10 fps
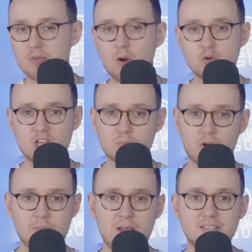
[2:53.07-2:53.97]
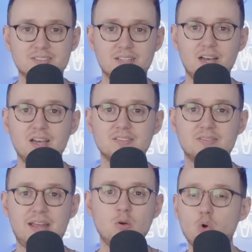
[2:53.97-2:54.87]
Baltic prime minister has
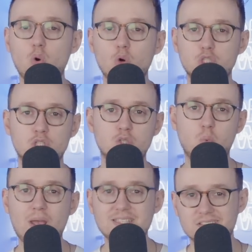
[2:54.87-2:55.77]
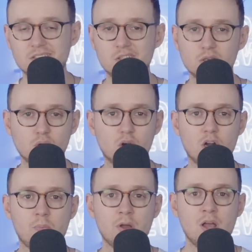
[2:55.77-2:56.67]
now cautioned Western
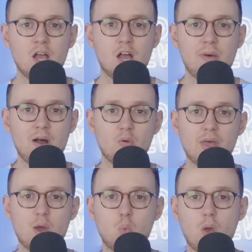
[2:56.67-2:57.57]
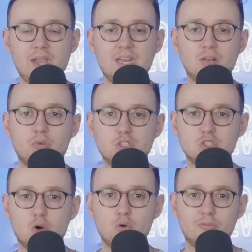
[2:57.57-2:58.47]
Europe about their waning
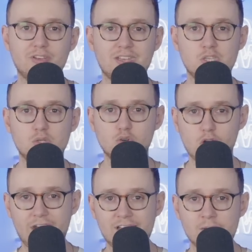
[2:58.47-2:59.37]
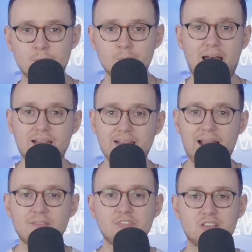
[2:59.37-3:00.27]
resolve in Ukraine, and
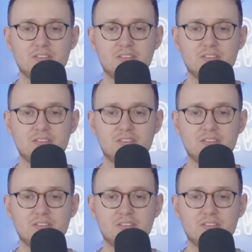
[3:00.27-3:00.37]
Latvia's